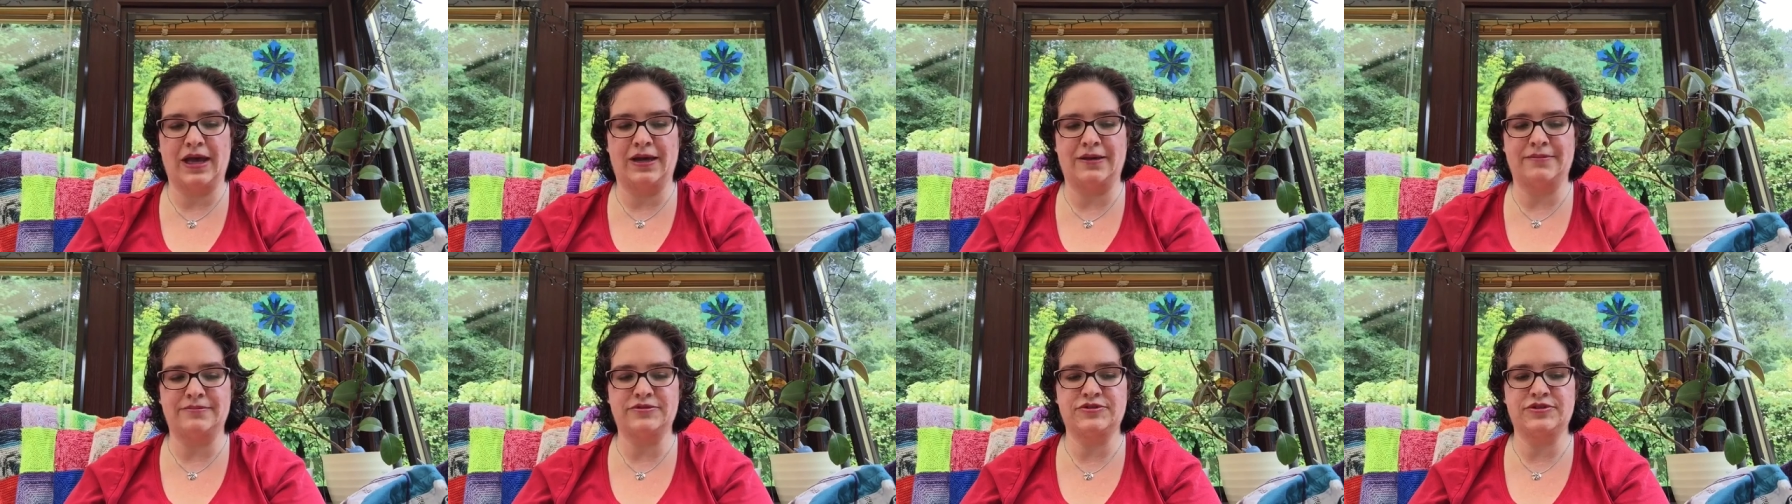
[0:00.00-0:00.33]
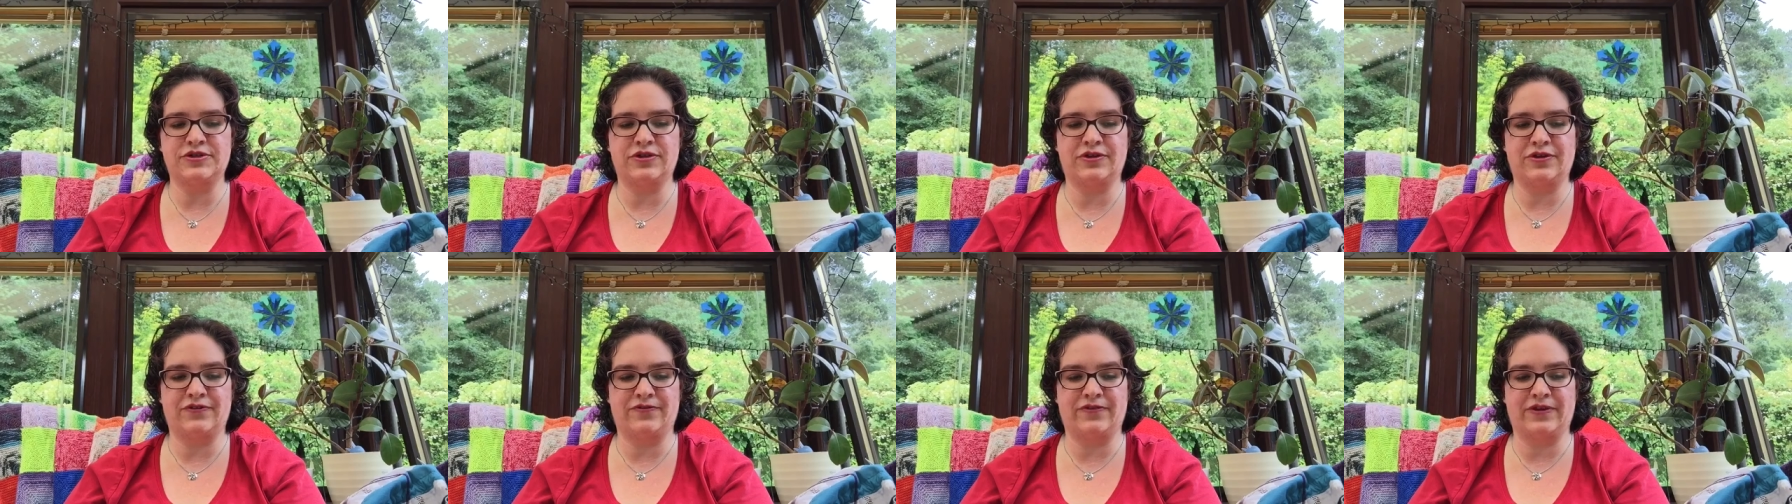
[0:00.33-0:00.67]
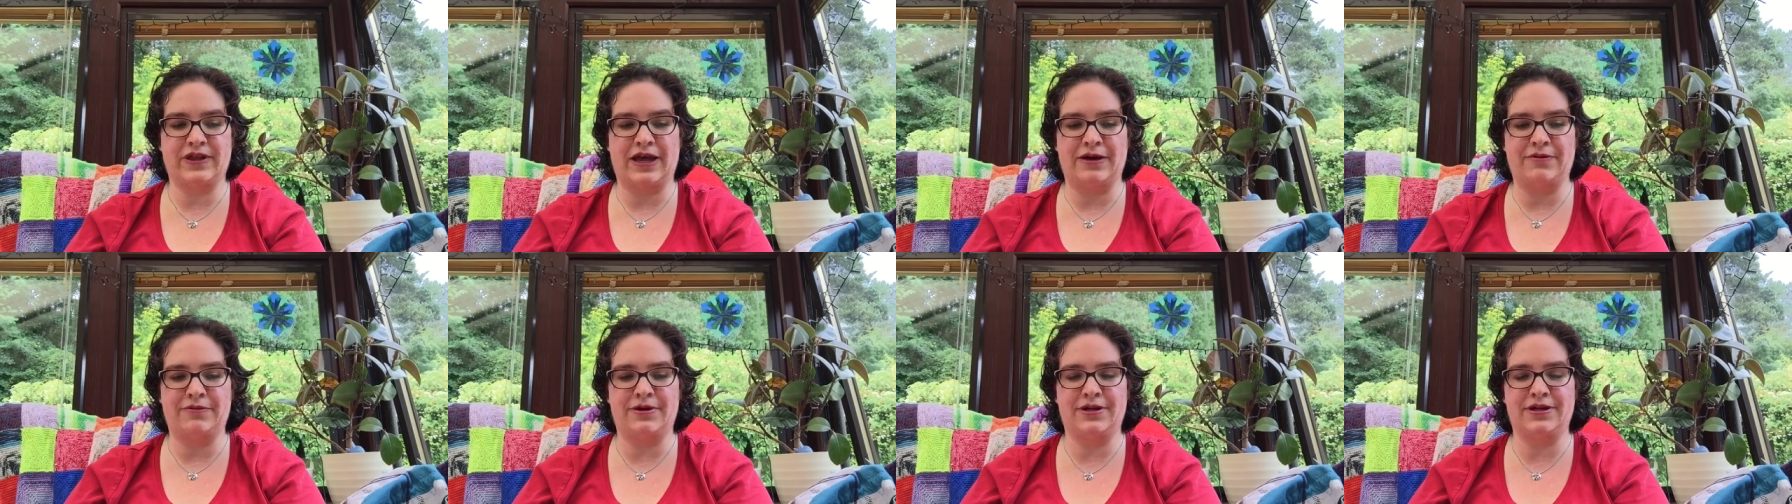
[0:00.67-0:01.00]
So for
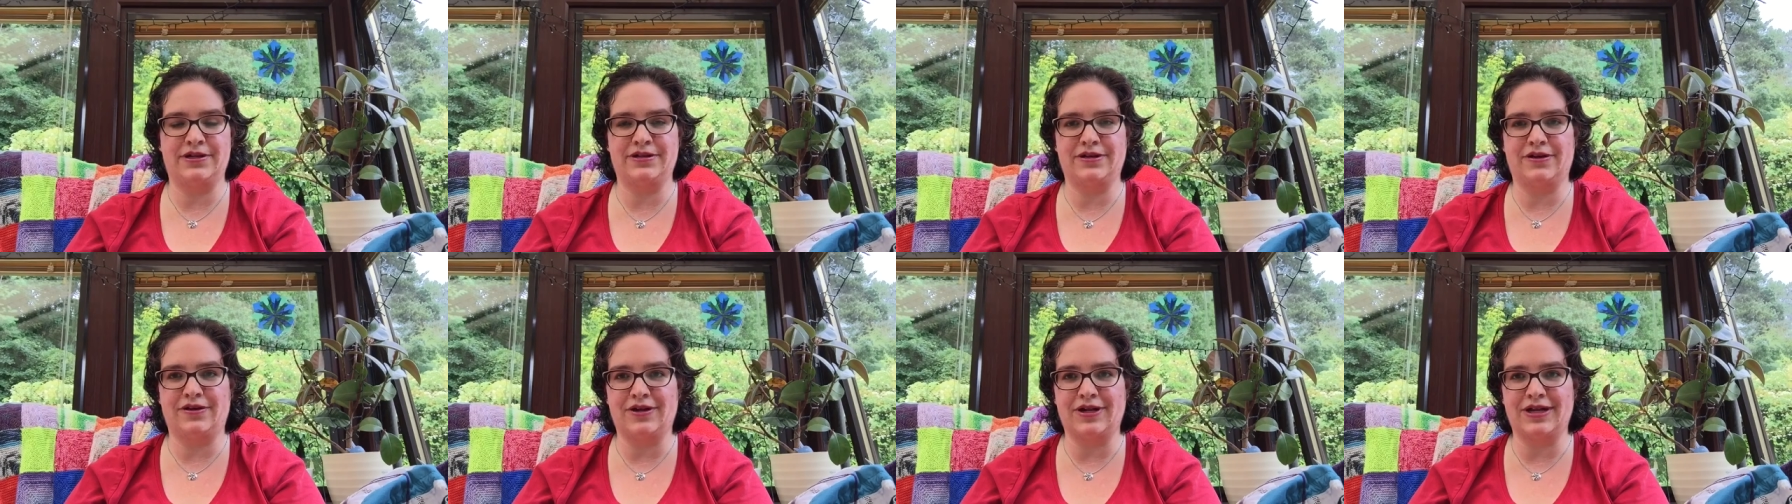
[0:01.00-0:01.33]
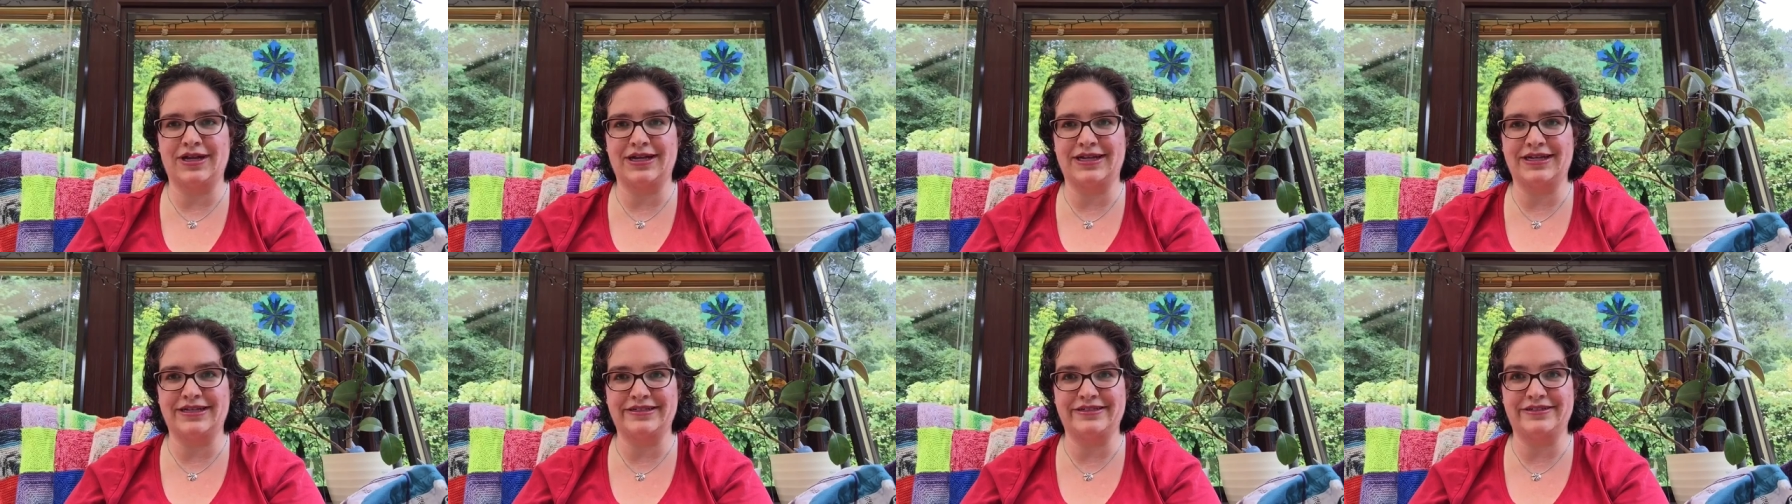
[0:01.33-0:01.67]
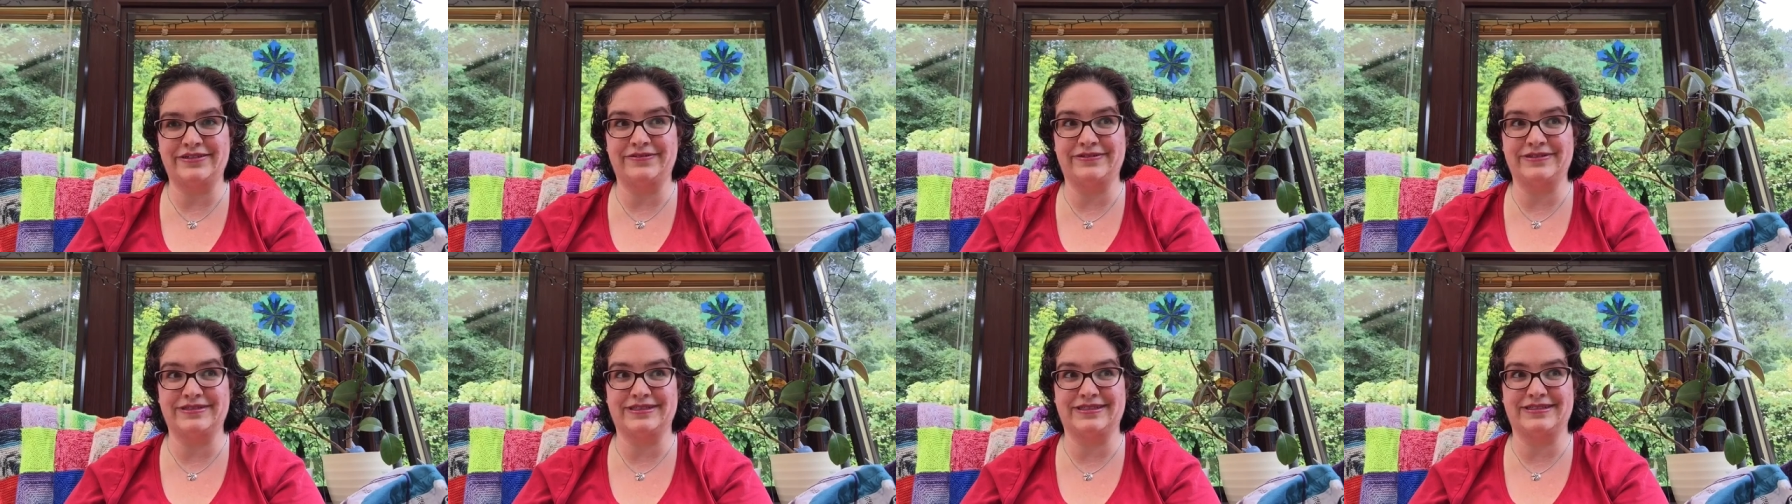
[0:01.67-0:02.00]
that one, all I need to do
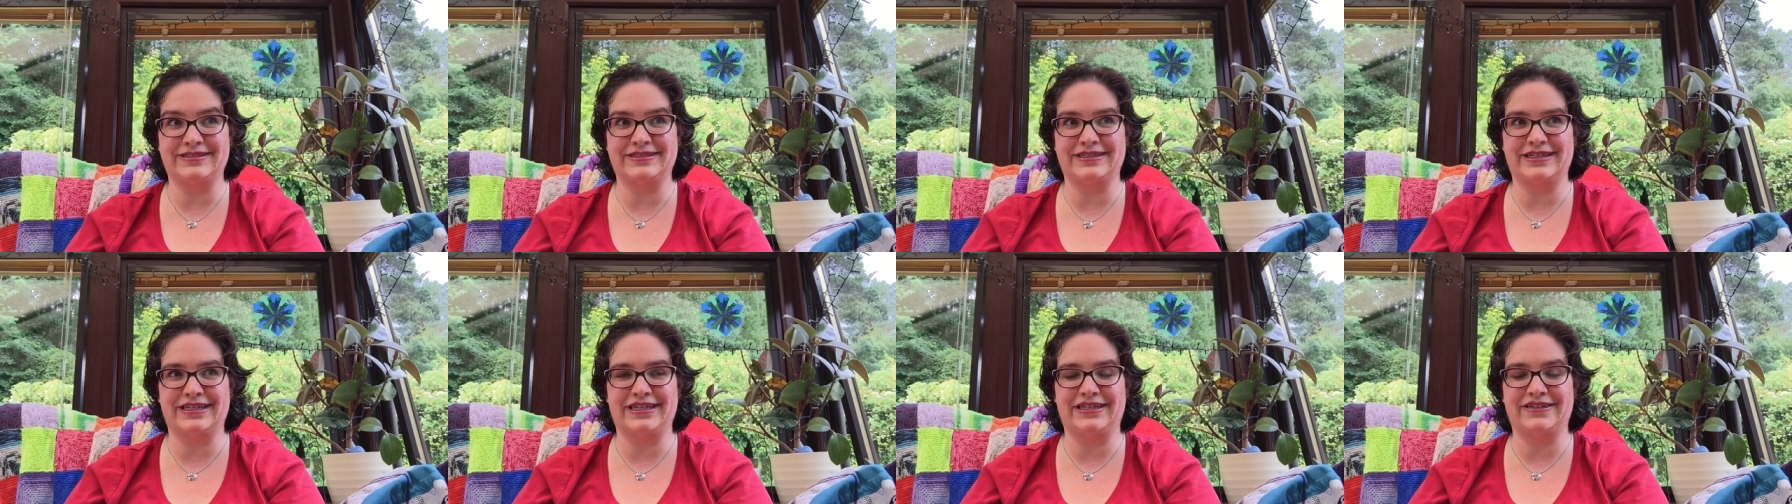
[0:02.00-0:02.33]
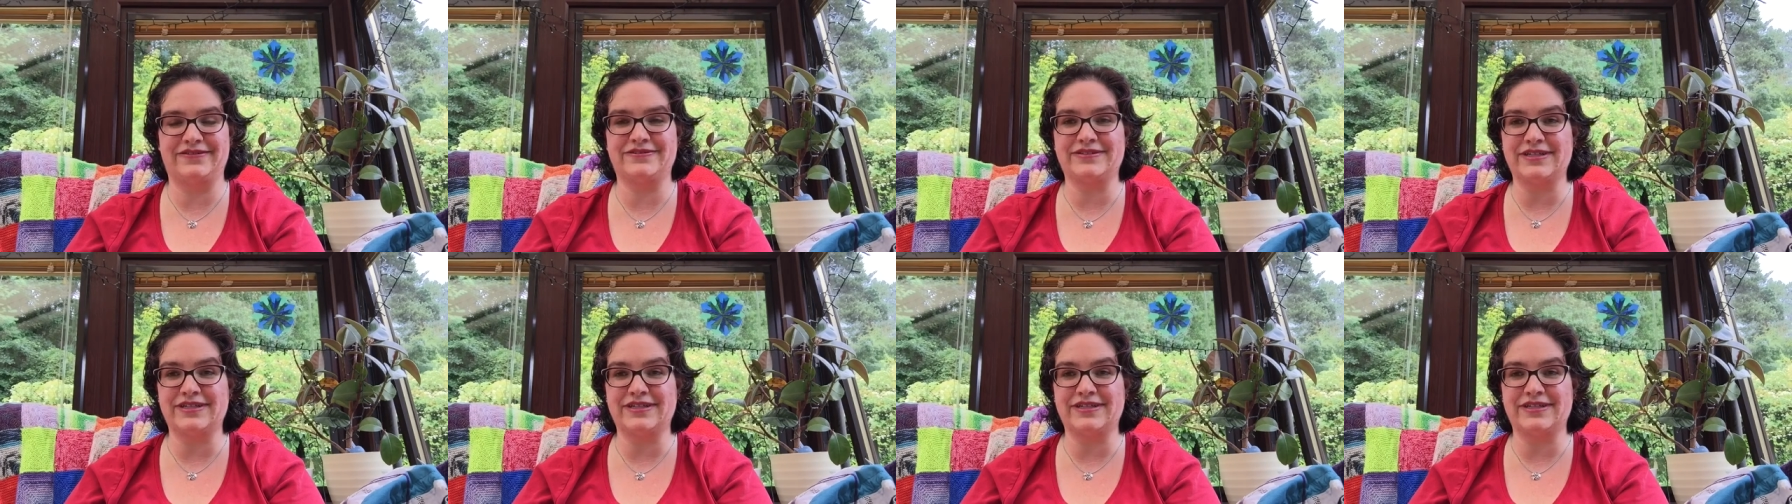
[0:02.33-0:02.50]
is the sleeves